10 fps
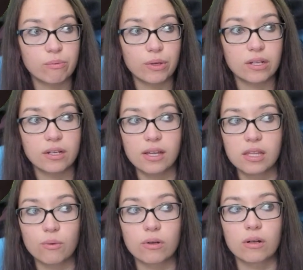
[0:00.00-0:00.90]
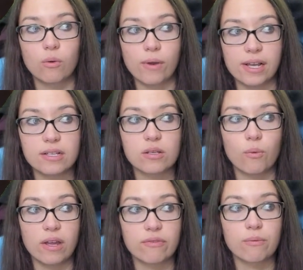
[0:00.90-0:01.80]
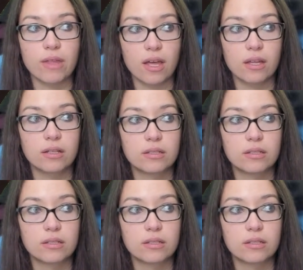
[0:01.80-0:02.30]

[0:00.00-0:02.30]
but I think we're a ways away from that.